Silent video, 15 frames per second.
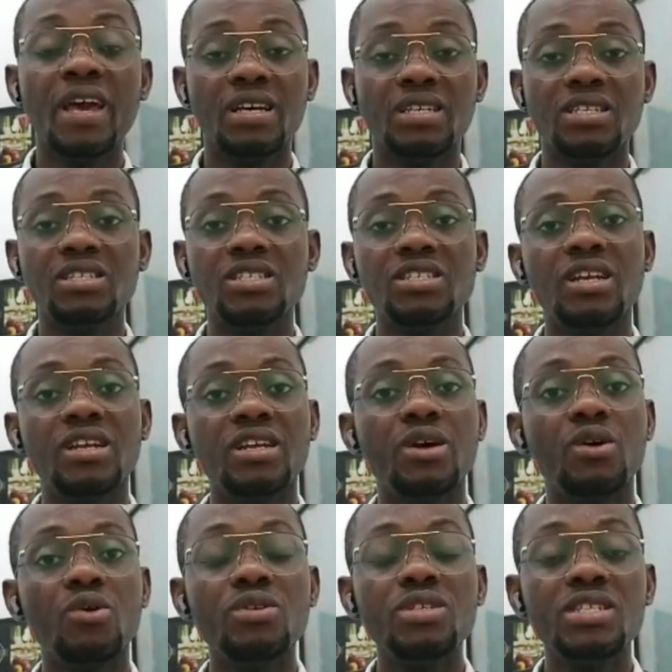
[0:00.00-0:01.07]
Essentially, the
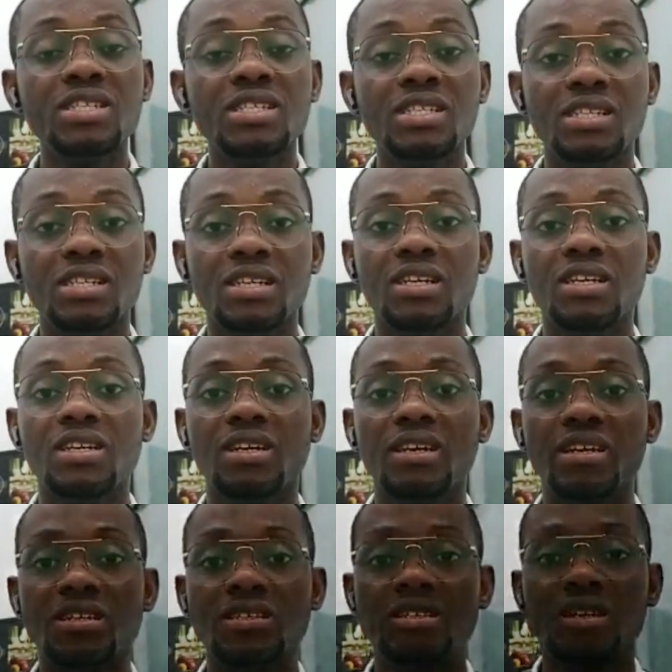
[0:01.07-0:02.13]
OCT
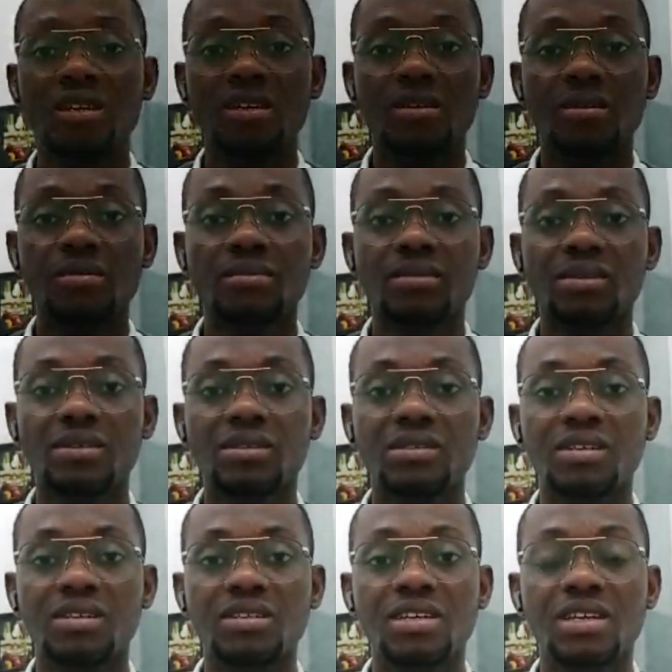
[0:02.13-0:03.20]

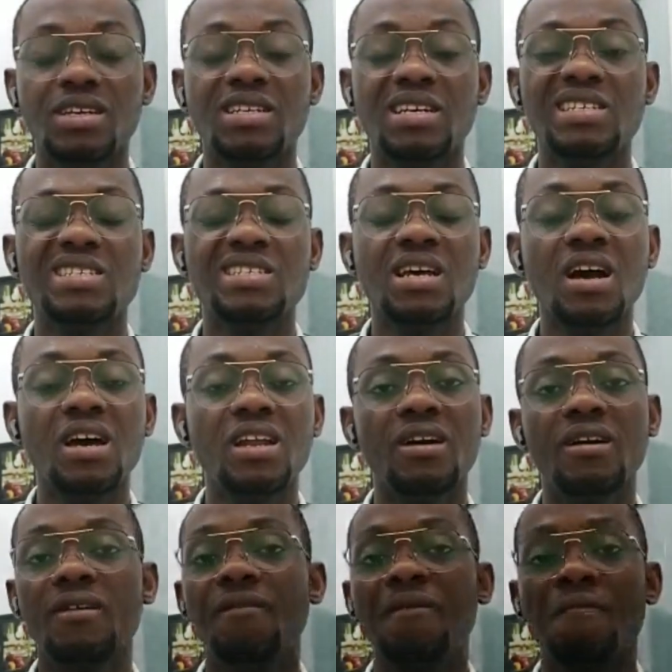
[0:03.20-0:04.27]
it's a
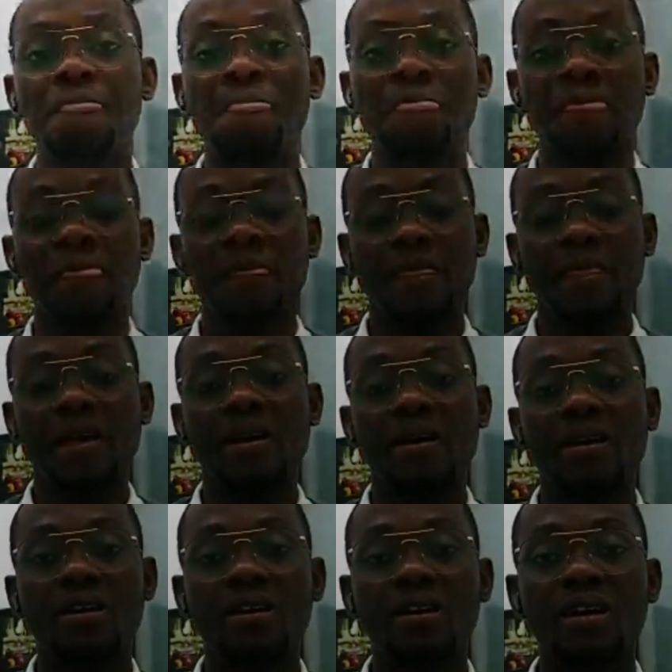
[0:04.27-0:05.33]
scanner
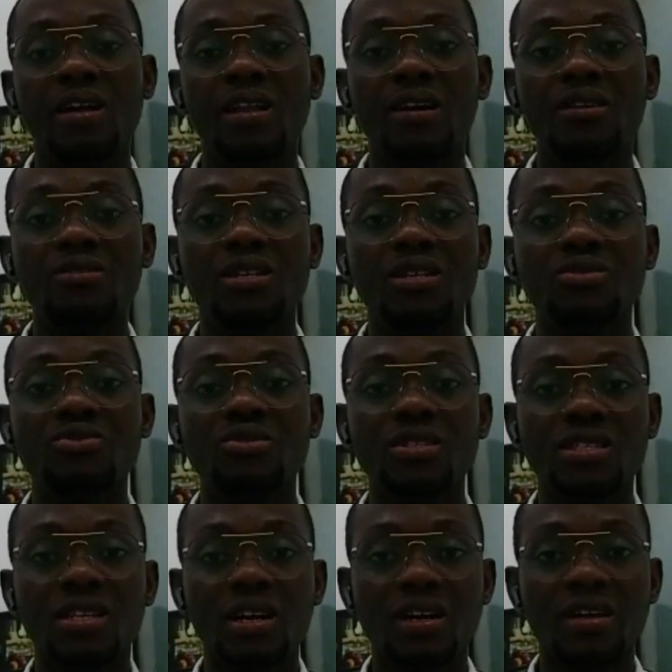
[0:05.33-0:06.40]
that allows us to
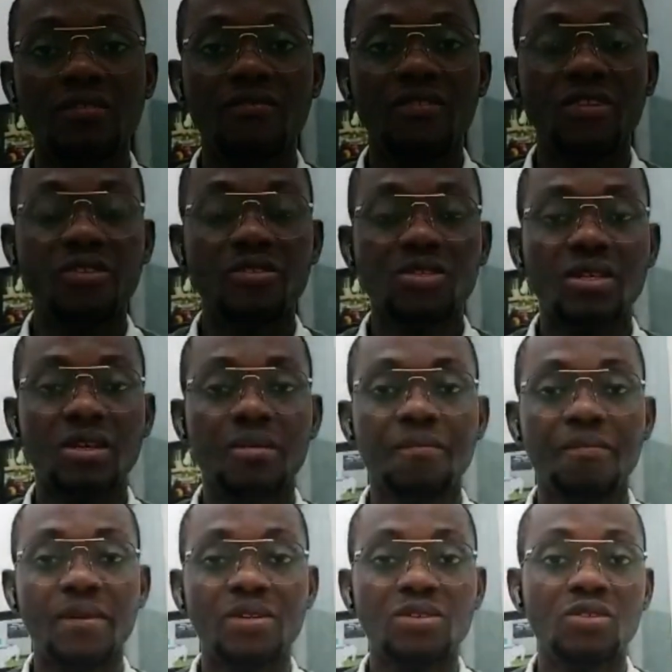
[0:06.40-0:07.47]
scan various
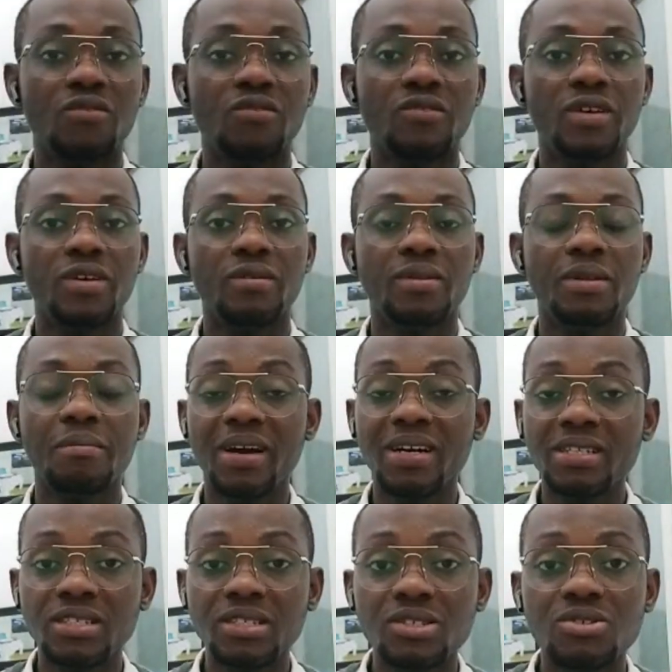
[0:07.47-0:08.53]
parts of the
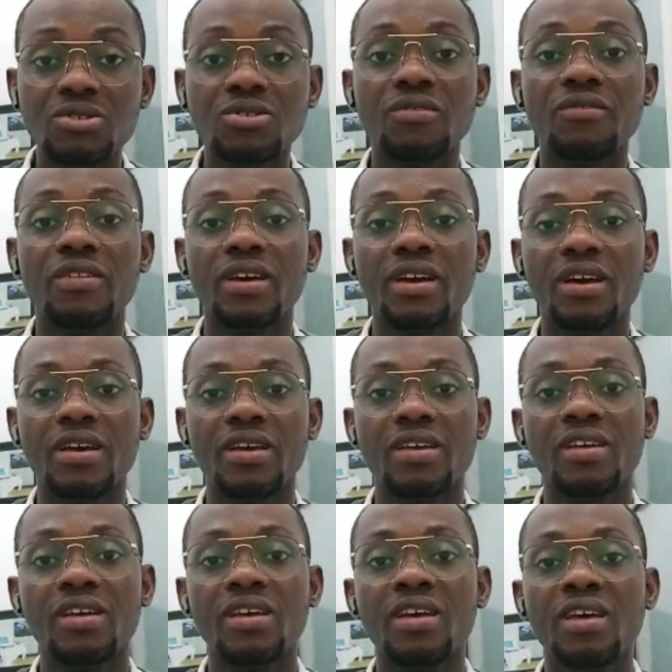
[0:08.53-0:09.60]
back tissues of the eye,